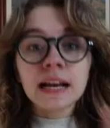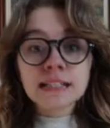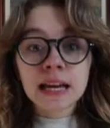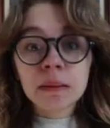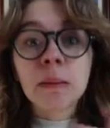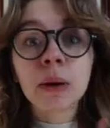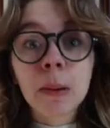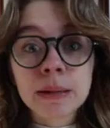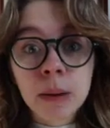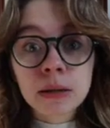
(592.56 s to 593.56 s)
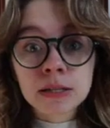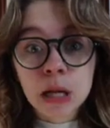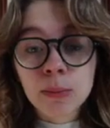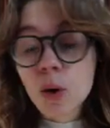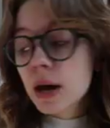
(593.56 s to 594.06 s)
I said, remember I went to Barnes &
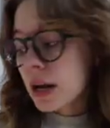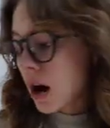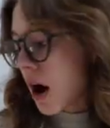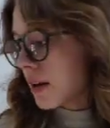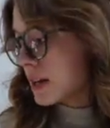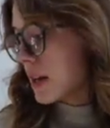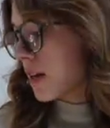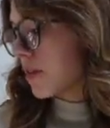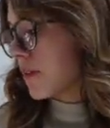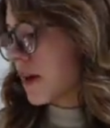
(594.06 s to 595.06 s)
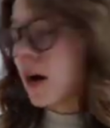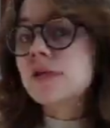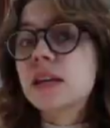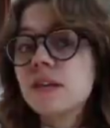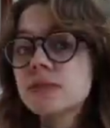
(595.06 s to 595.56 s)
Noble and I got The Vow
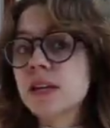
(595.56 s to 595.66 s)
of Thieves,